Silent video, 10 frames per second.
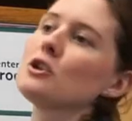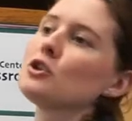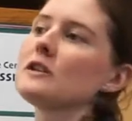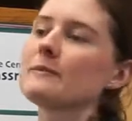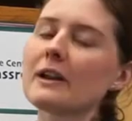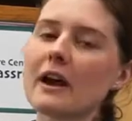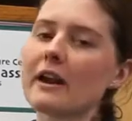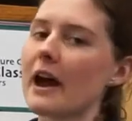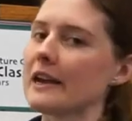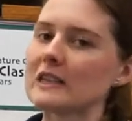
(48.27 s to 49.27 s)
she's been on
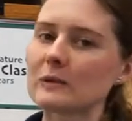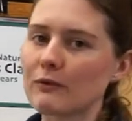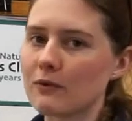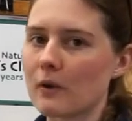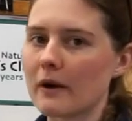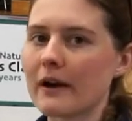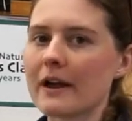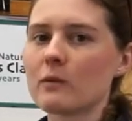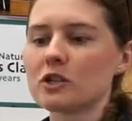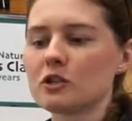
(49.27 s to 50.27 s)
hikes before,
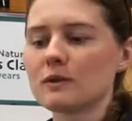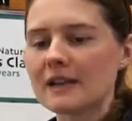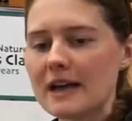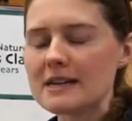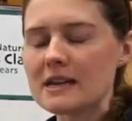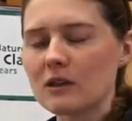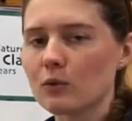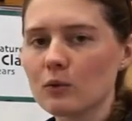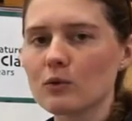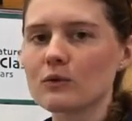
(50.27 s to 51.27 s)
and when she was hiking
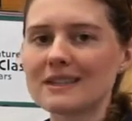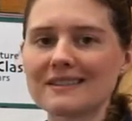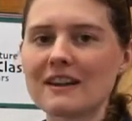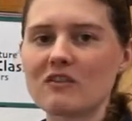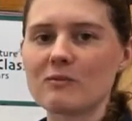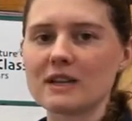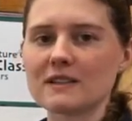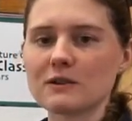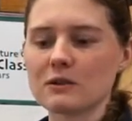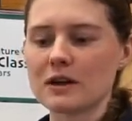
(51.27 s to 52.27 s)
through the state of
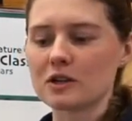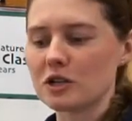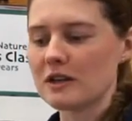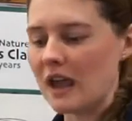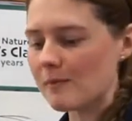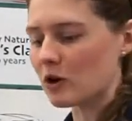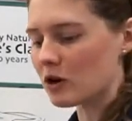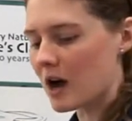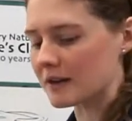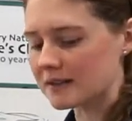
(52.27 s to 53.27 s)
Minnesota, she came
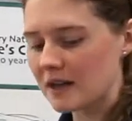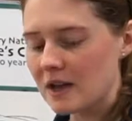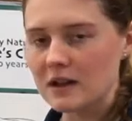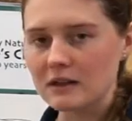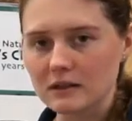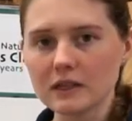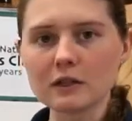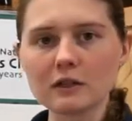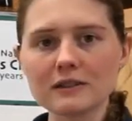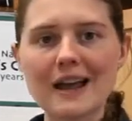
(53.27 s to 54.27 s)
across
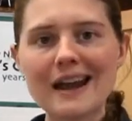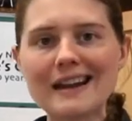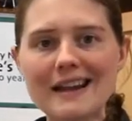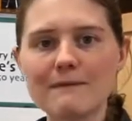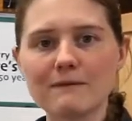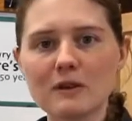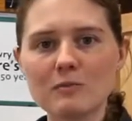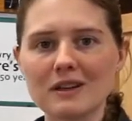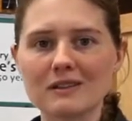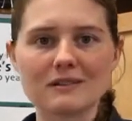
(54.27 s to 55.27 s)
little tiny
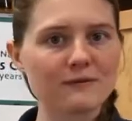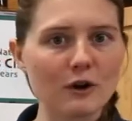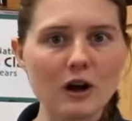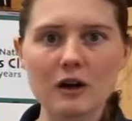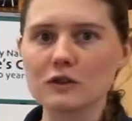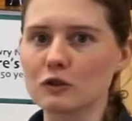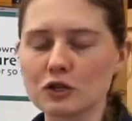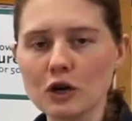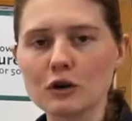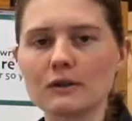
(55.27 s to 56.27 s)
amphibians, frogs or
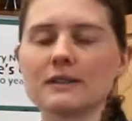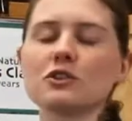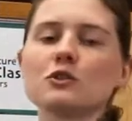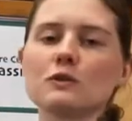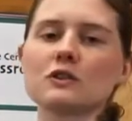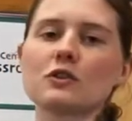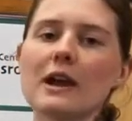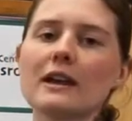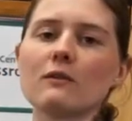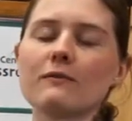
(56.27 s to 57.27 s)
toads, and she was
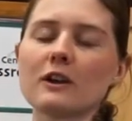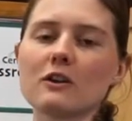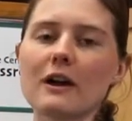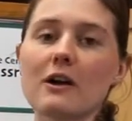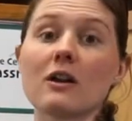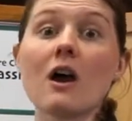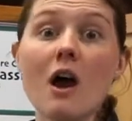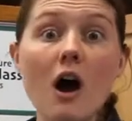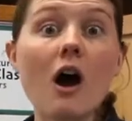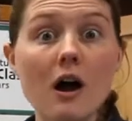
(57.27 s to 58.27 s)
trying to figure out,
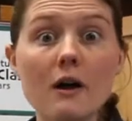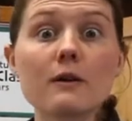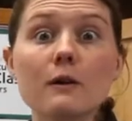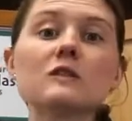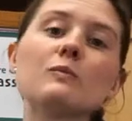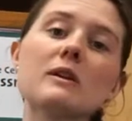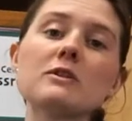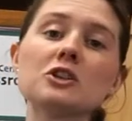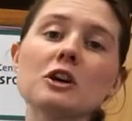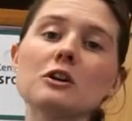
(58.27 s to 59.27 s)
are those
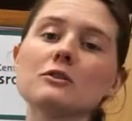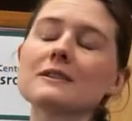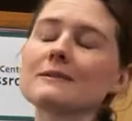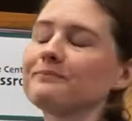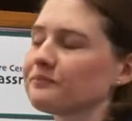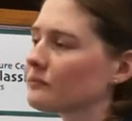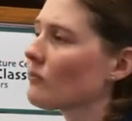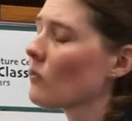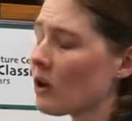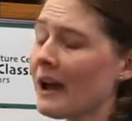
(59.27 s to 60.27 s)
baby toads?
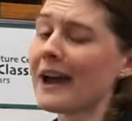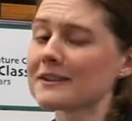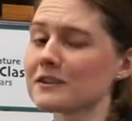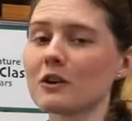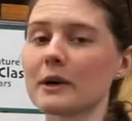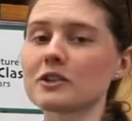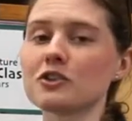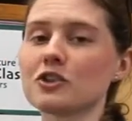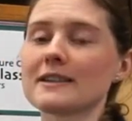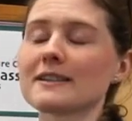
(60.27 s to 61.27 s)
Excellent
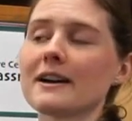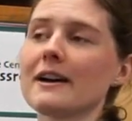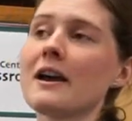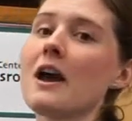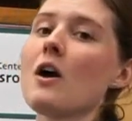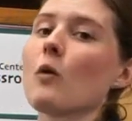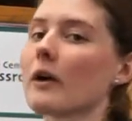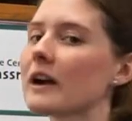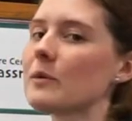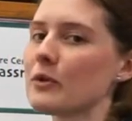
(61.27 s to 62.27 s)
question, Jessica.
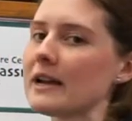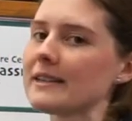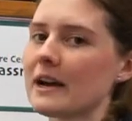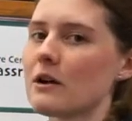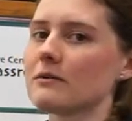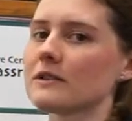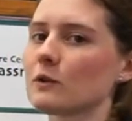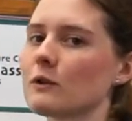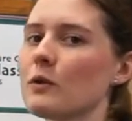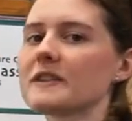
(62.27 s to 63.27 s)
We're going to break down
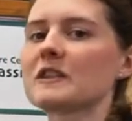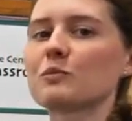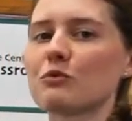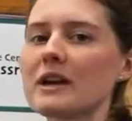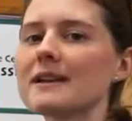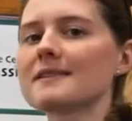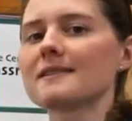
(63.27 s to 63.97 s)
sort of what spring and